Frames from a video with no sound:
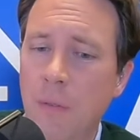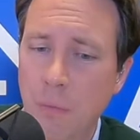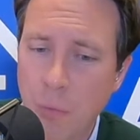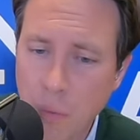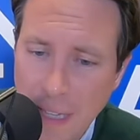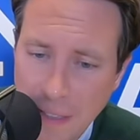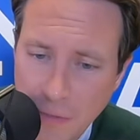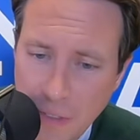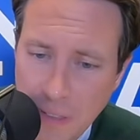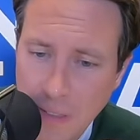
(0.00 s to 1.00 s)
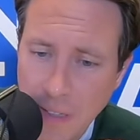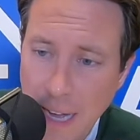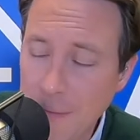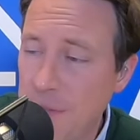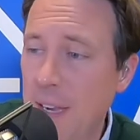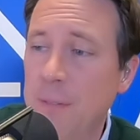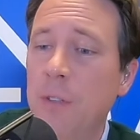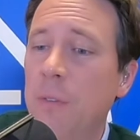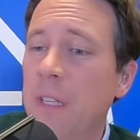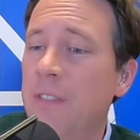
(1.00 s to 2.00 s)
relevant. I'm fine with
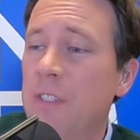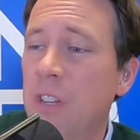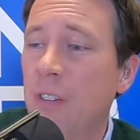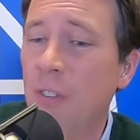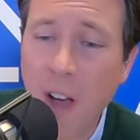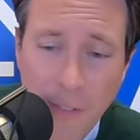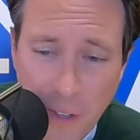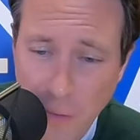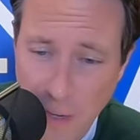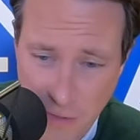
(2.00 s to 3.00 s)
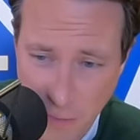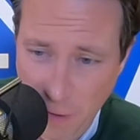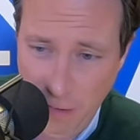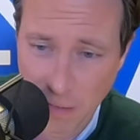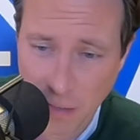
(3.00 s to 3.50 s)
you leaving stuff off your resume.